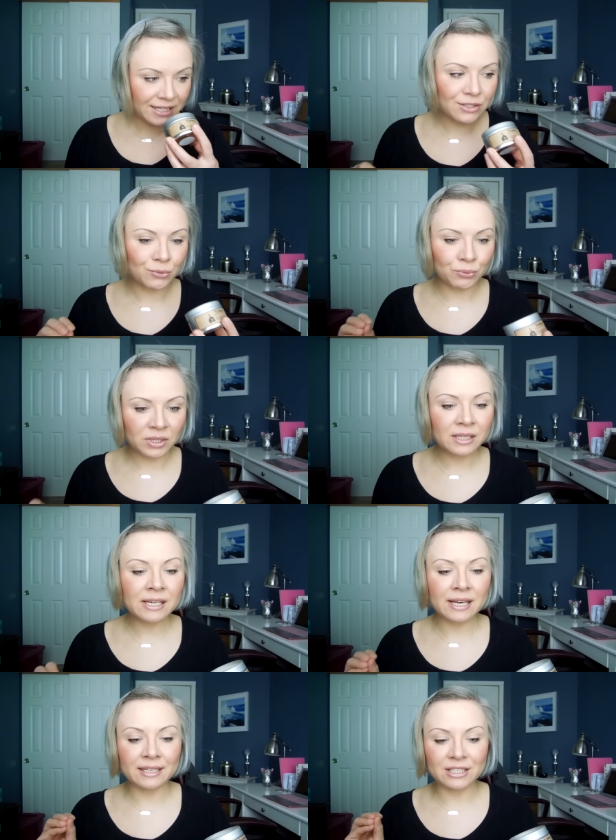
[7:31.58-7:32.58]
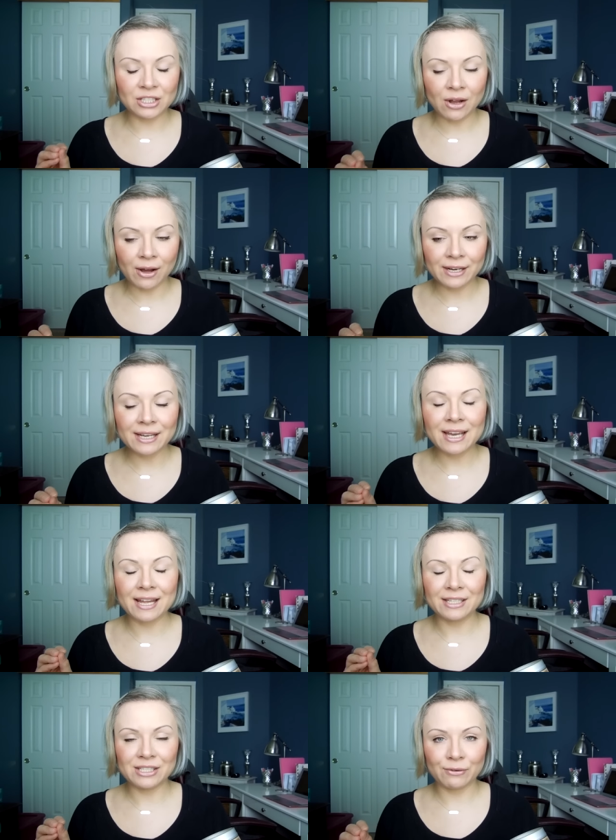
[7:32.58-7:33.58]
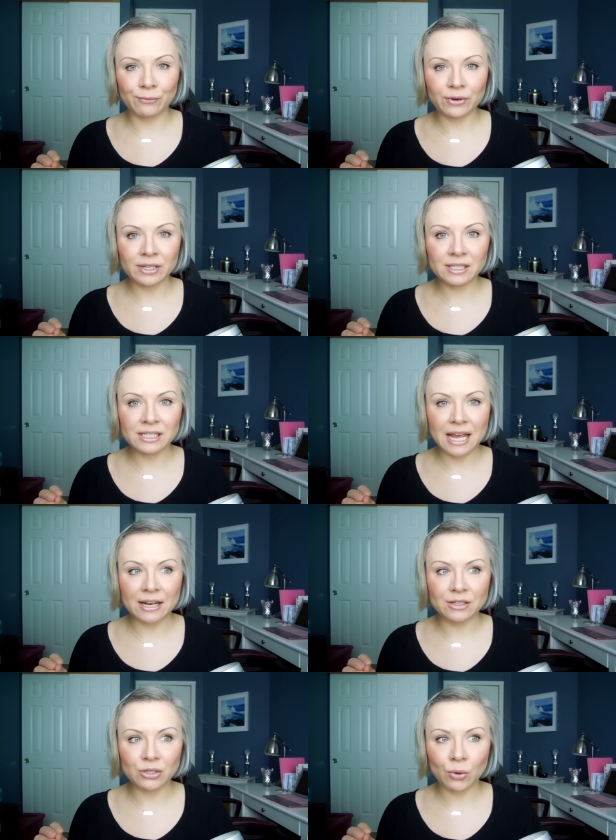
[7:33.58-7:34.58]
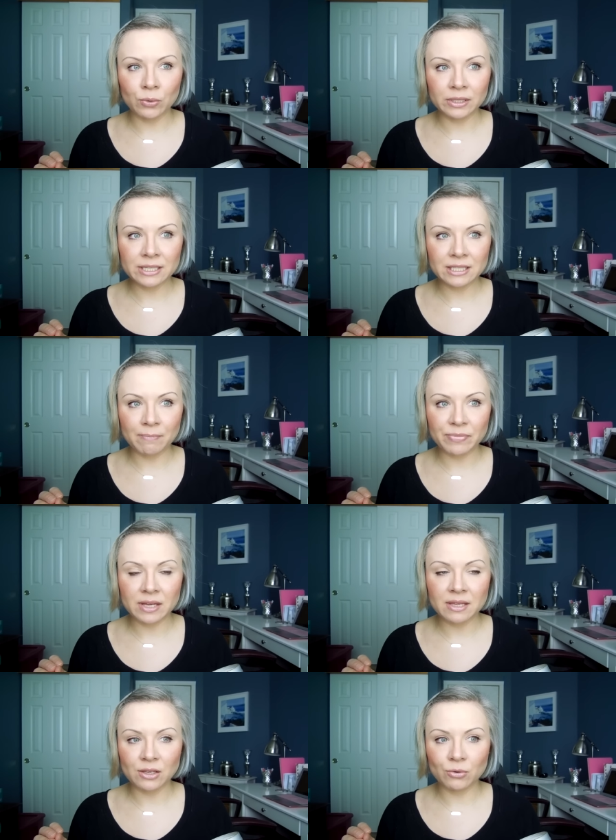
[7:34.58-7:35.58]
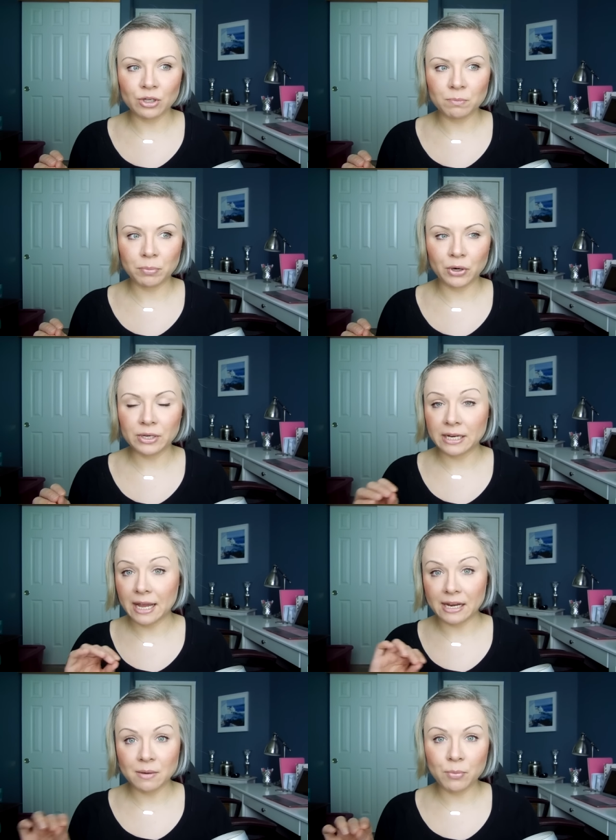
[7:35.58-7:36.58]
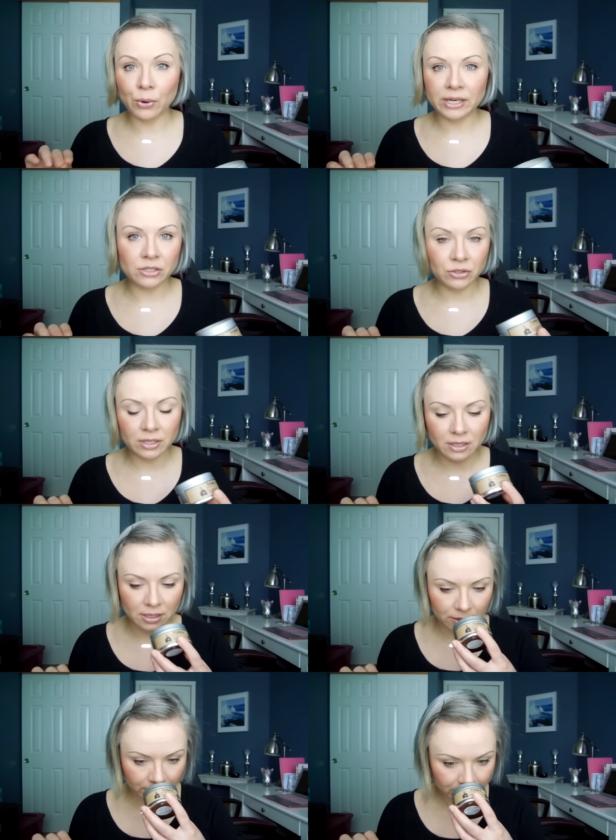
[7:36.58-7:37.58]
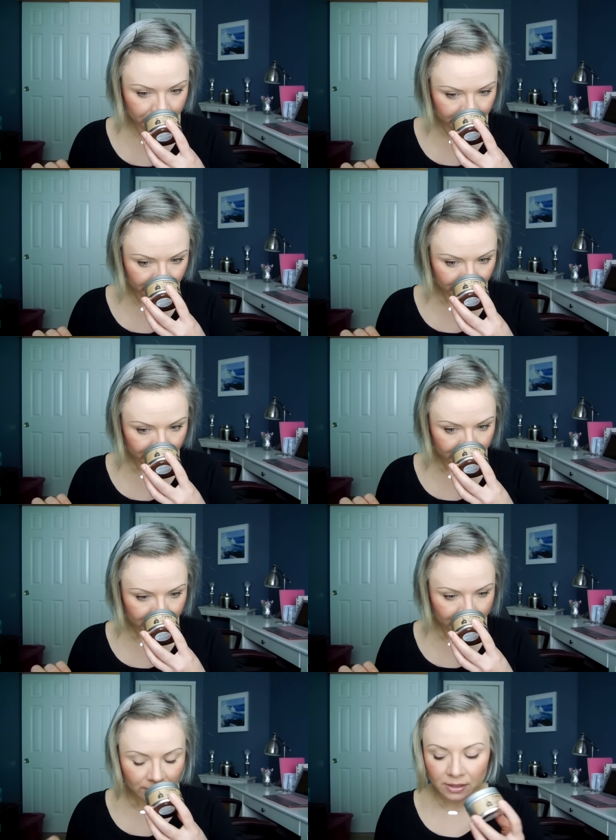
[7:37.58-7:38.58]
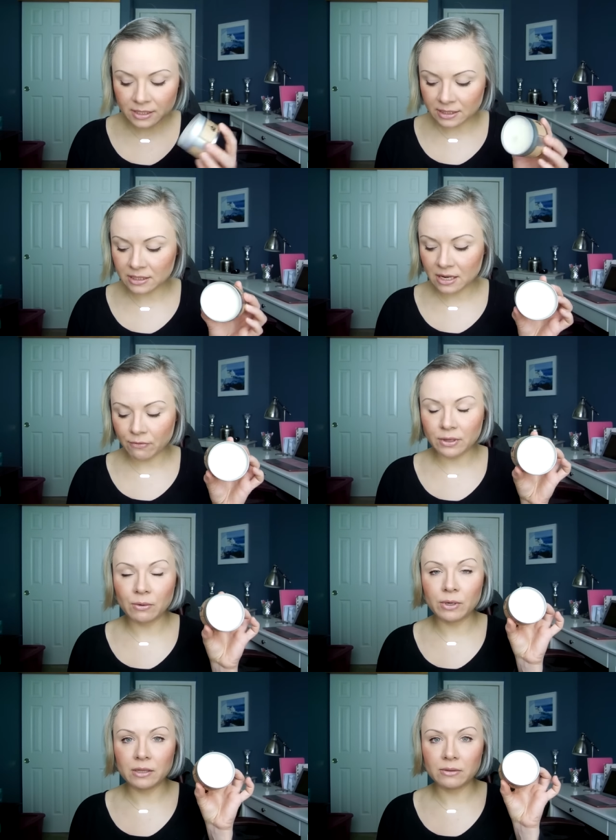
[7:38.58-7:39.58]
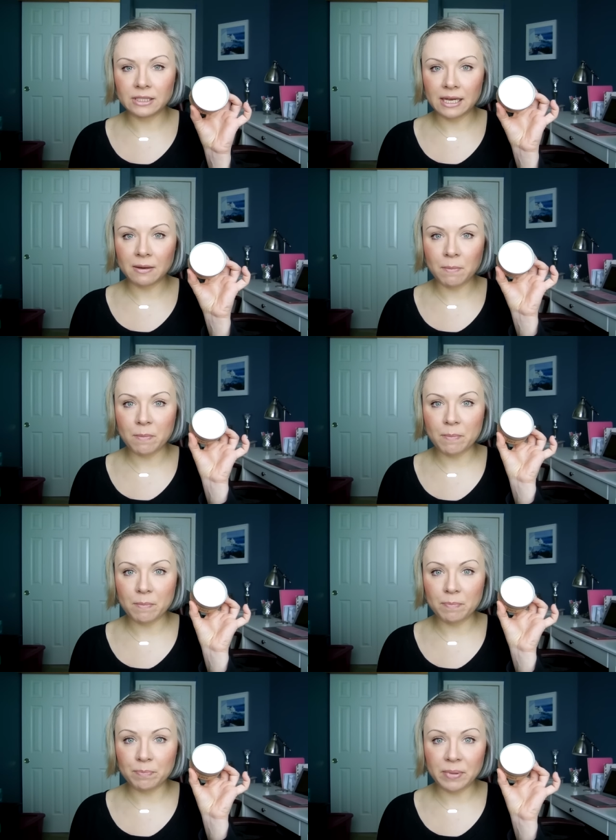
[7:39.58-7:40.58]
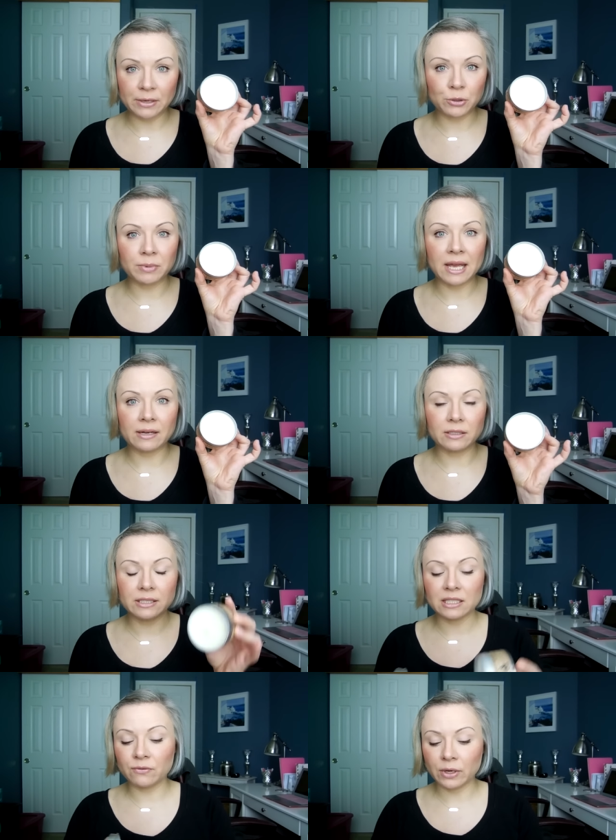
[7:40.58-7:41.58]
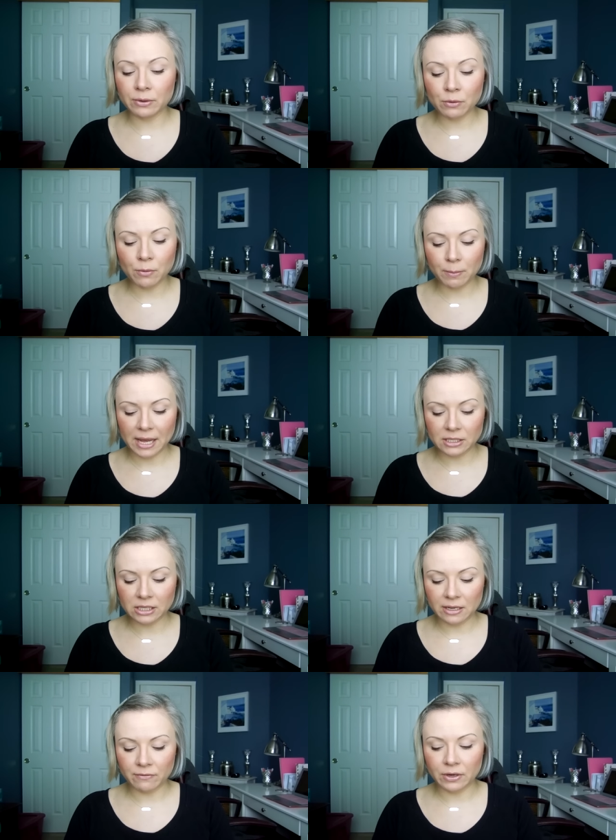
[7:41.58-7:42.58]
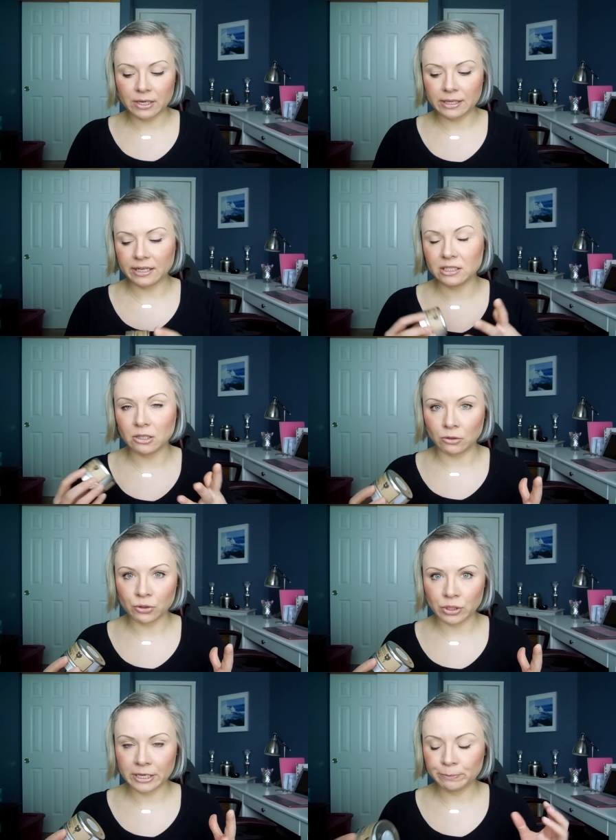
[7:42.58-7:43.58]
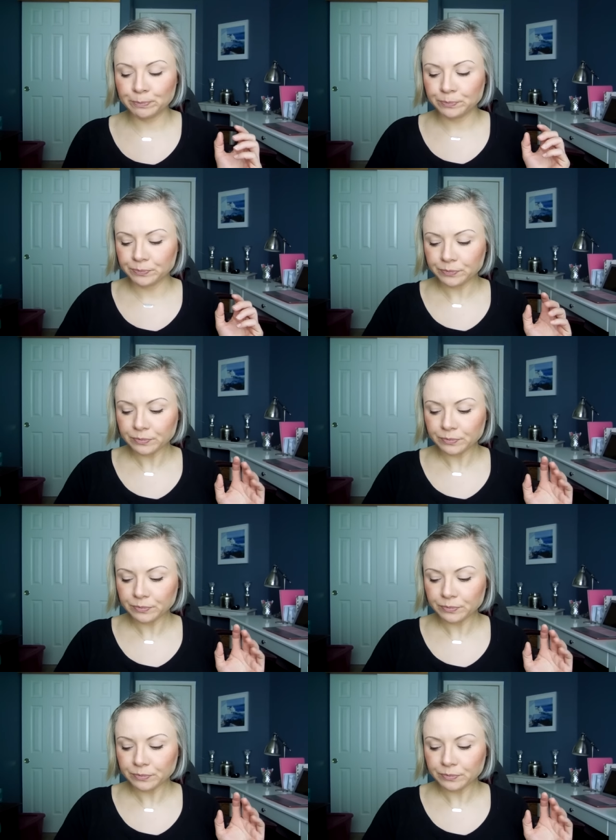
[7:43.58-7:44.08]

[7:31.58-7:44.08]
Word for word: It's really exotic and different and totally something that you could burn at any point during the year. This is definitely one of those like bedroom candles. It's very romantic, very like sultry.